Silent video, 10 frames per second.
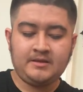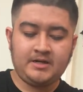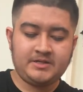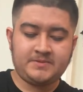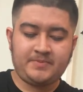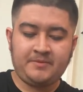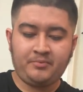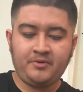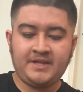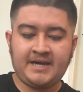there's
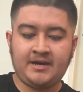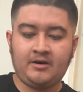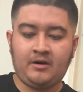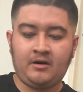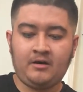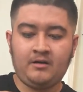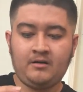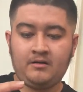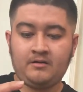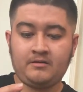people that
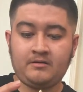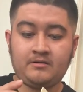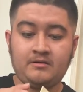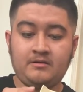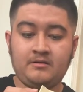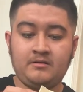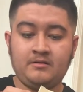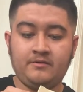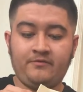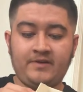are
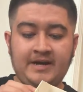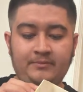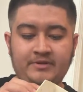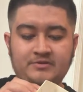fine